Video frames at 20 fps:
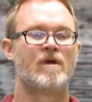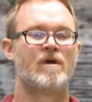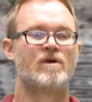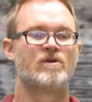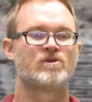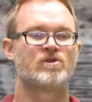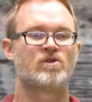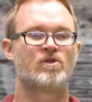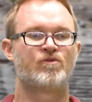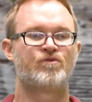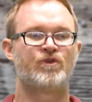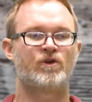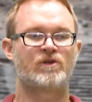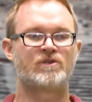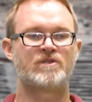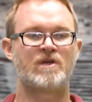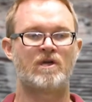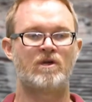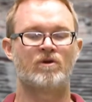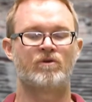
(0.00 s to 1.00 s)
So the first
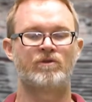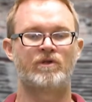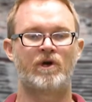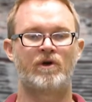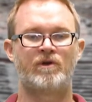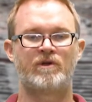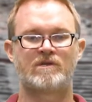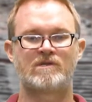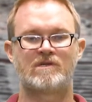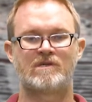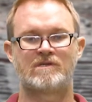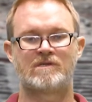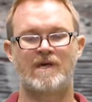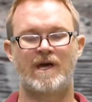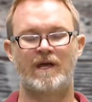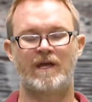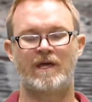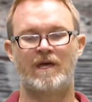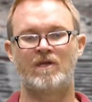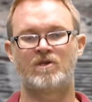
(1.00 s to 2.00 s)
thing you'll notice is
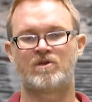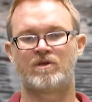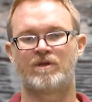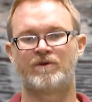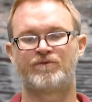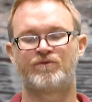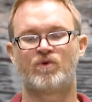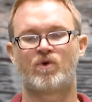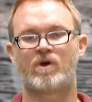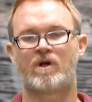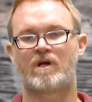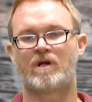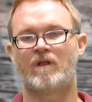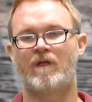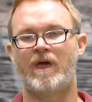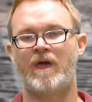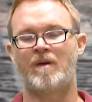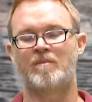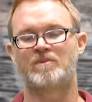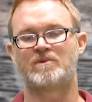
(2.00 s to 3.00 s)
that each of the four
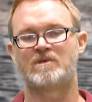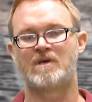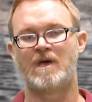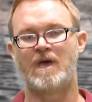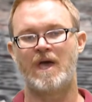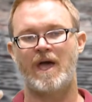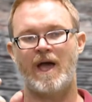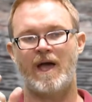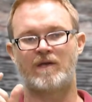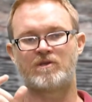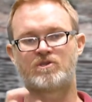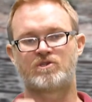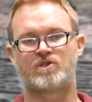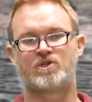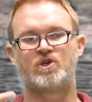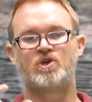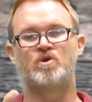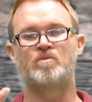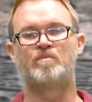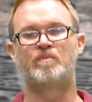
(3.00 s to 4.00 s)
claims has
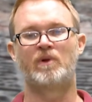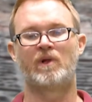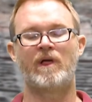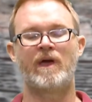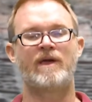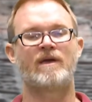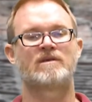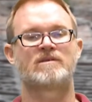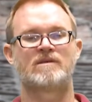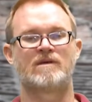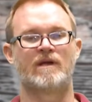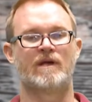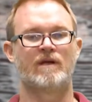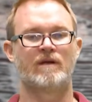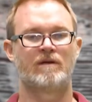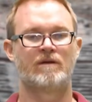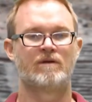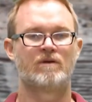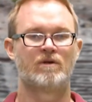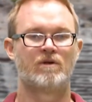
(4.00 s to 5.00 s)
two blanks in it,
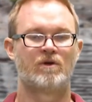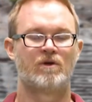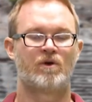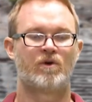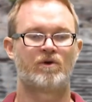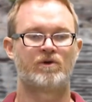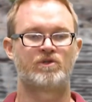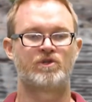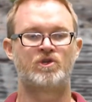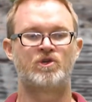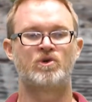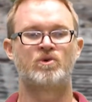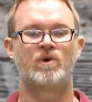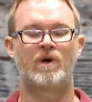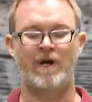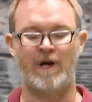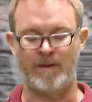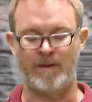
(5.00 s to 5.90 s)
or two